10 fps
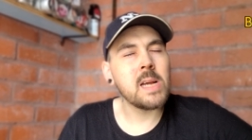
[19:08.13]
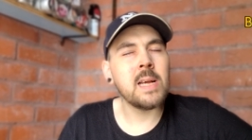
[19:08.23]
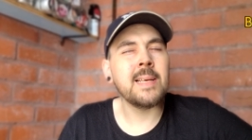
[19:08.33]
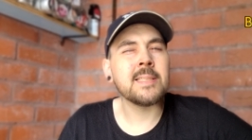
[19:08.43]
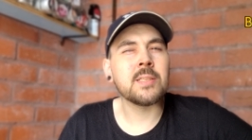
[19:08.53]

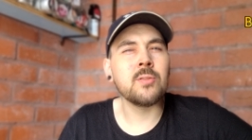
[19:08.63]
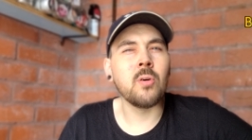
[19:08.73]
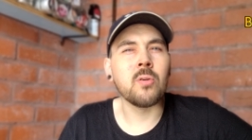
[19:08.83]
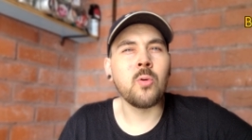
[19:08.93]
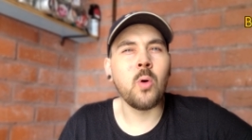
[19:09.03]
it's
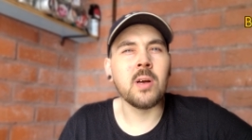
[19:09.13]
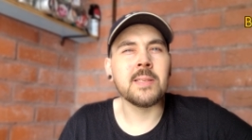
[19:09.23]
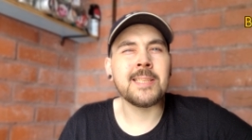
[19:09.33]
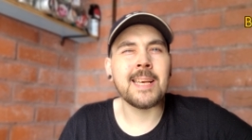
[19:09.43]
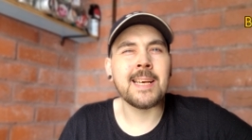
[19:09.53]
not quite
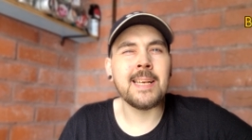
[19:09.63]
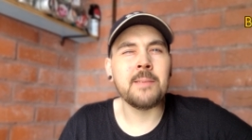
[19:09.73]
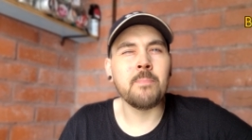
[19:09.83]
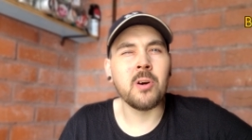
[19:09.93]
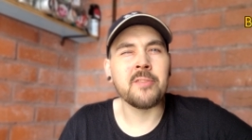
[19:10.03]
tickling
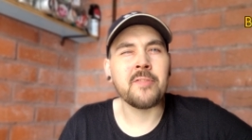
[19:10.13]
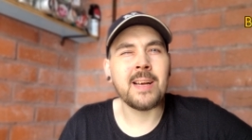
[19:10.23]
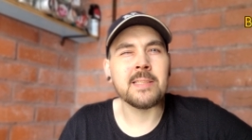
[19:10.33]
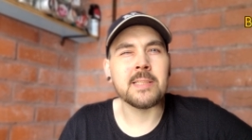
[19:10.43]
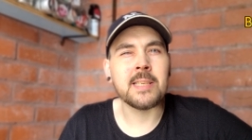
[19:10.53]
my
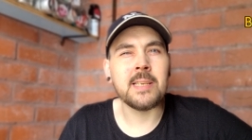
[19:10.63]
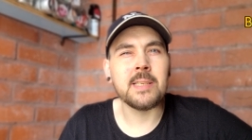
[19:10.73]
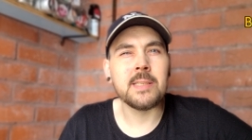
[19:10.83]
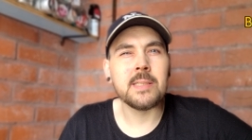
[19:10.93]
fancy.